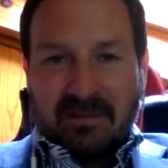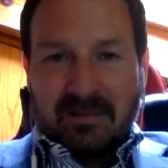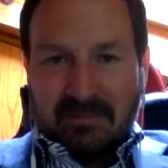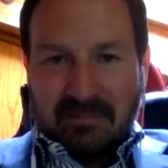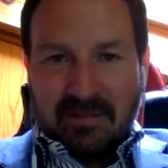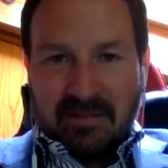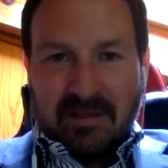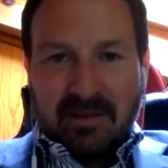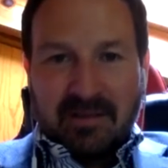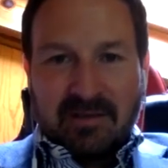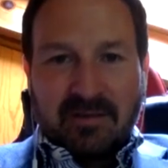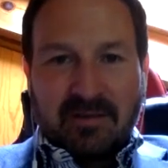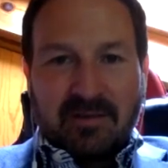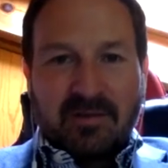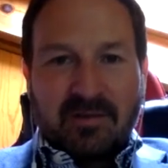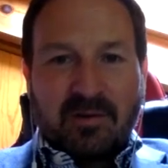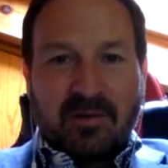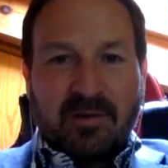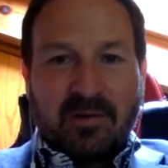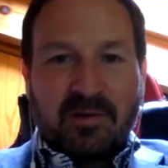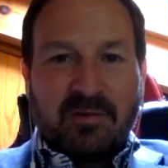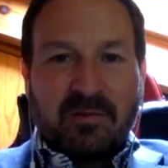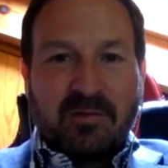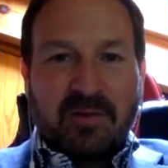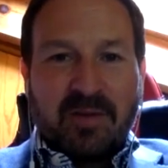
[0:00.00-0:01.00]
Klitos, you
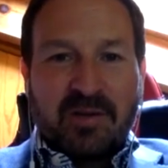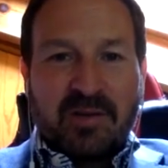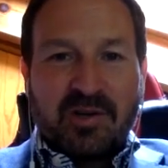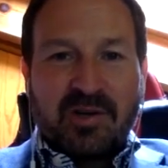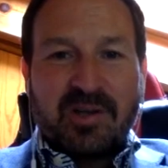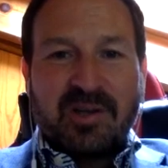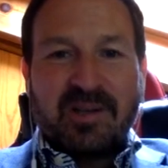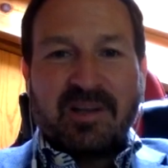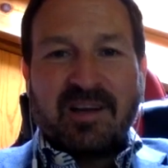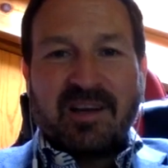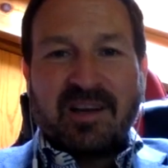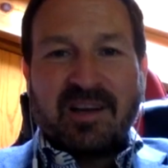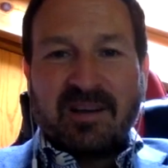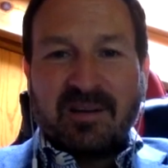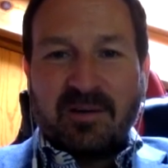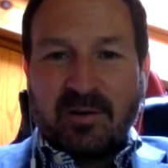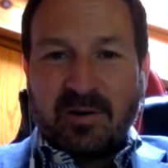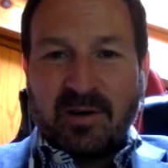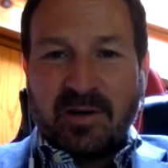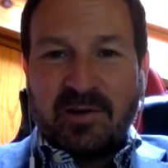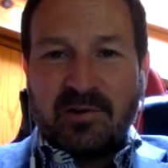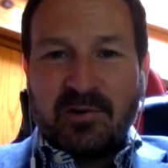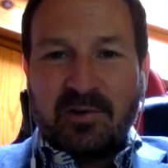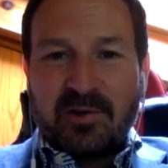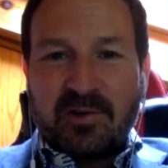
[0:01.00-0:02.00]
also mentioned, yeah,
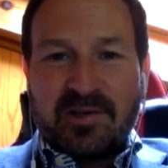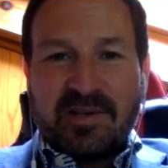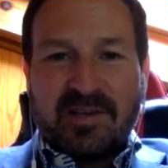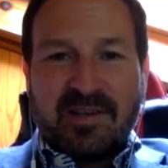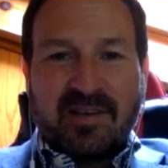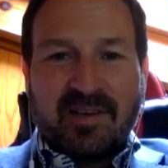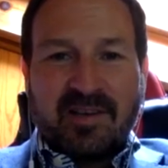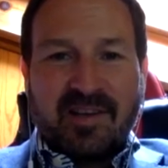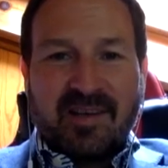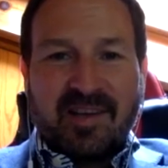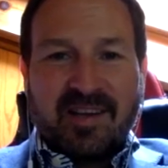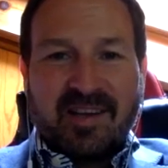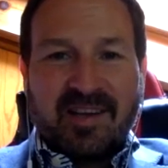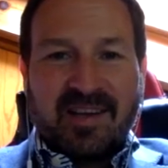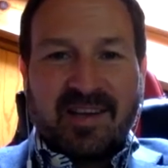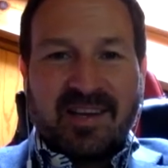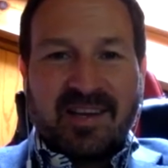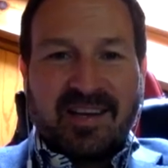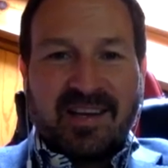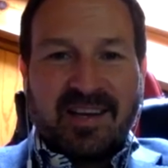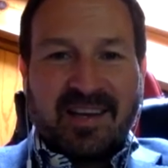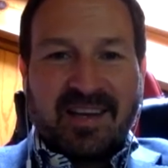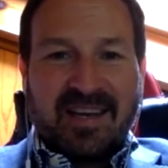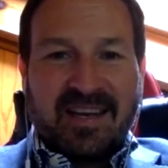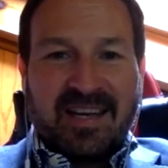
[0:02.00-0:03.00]
you're interested
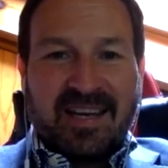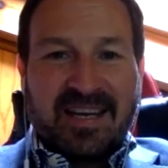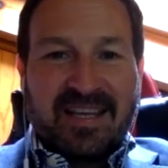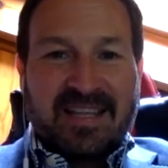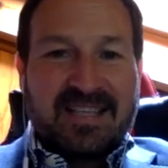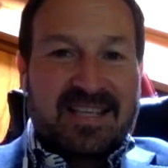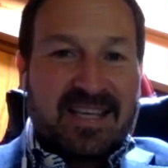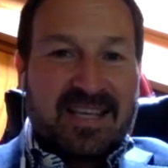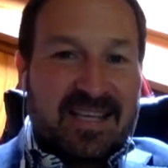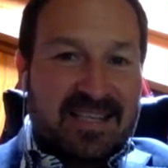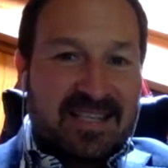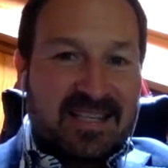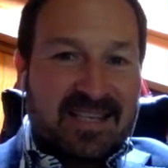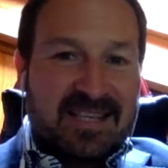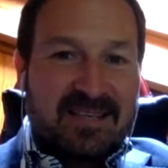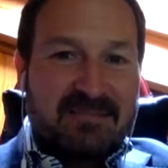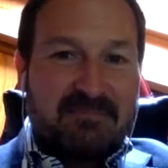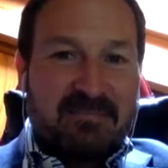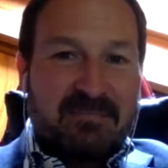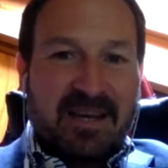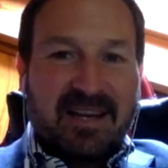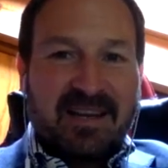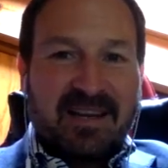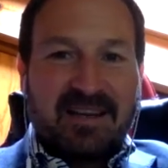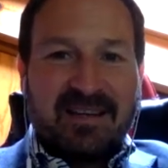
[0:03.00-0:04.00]
in consensus
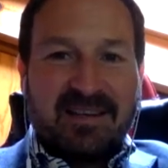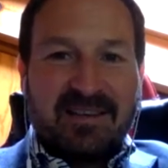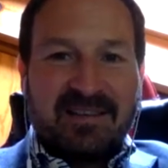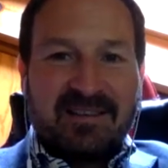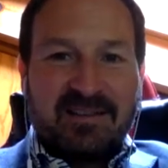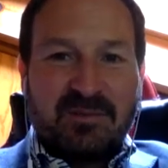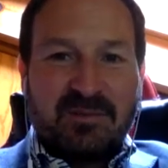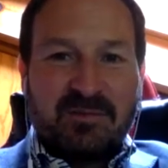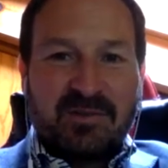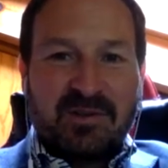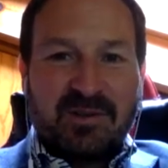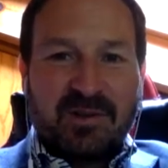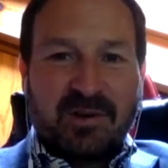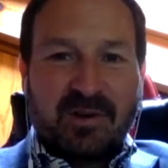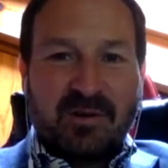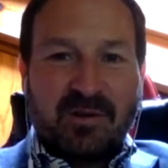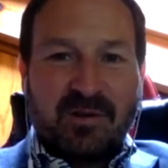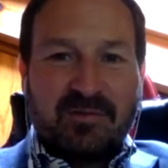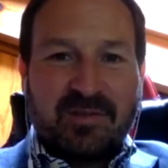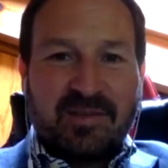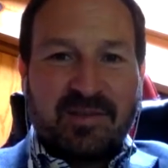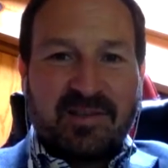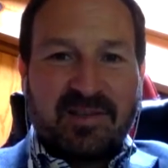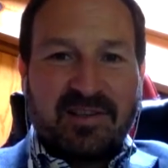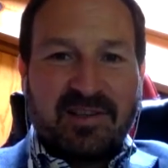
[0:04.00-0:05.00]
mechanisms.
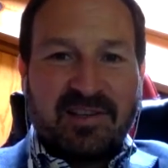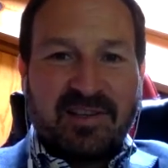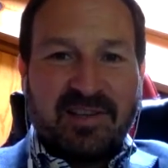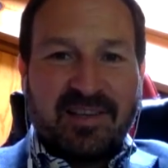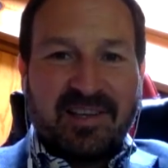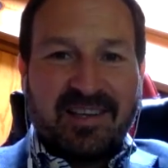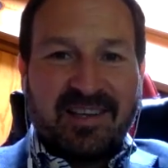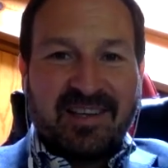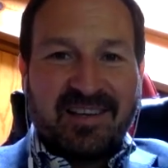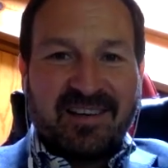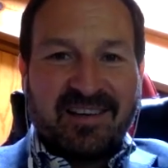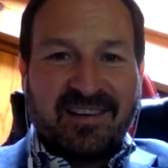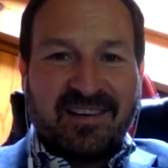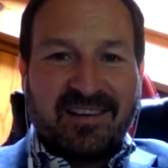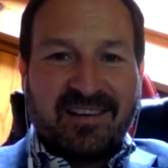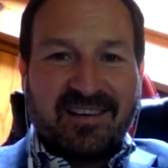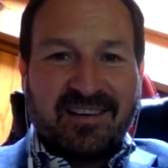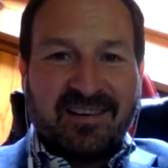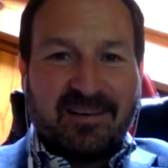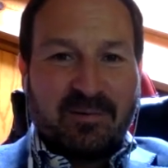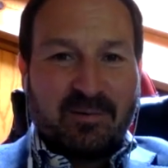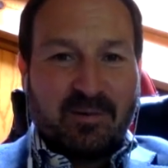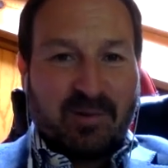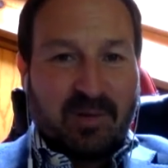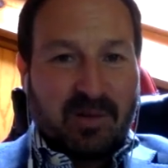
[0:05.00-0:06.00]
Obviously,
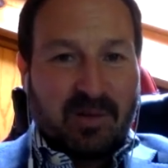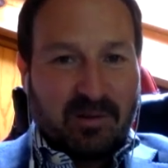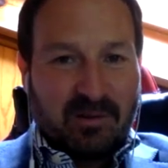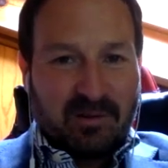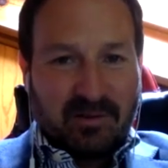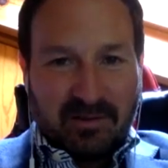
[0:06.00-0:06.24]
well,